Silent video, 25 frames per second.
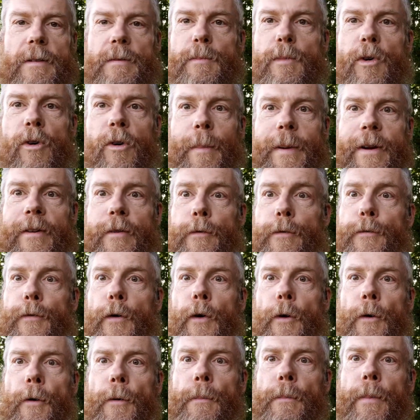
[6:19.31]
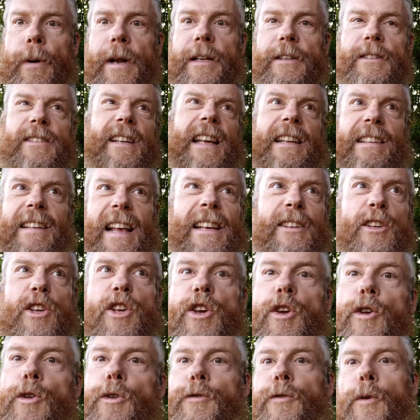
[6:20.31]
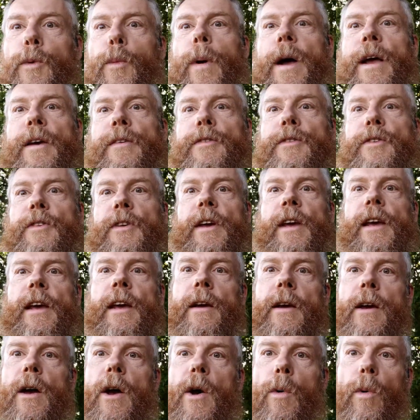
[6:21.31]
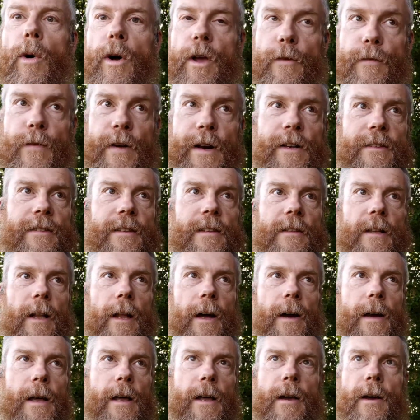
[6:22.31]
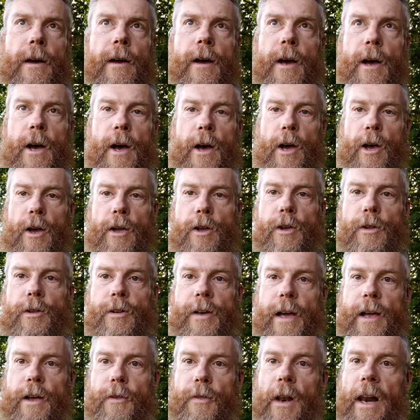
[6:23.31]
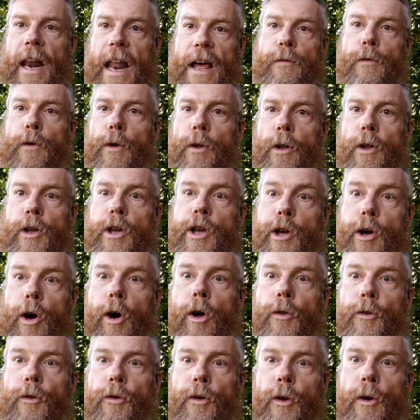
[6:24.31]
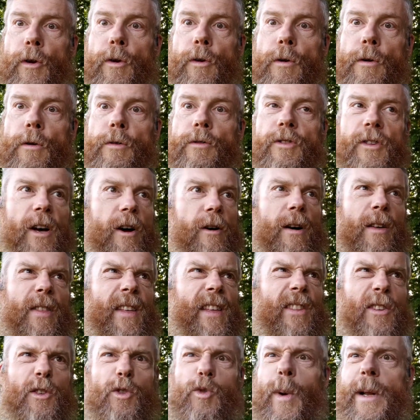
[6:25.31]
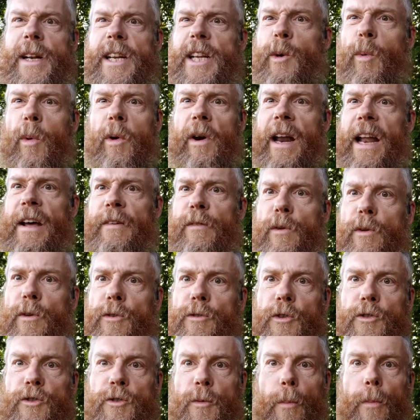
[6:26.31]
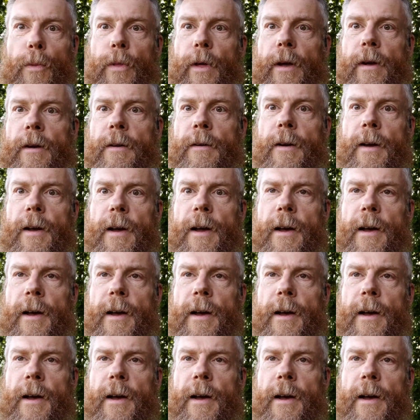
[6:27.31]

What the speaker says: more a bit of fun, but it's a useful way of seeing what your fitness is like. You take the level that you got to, so I think there's 21 levels or something,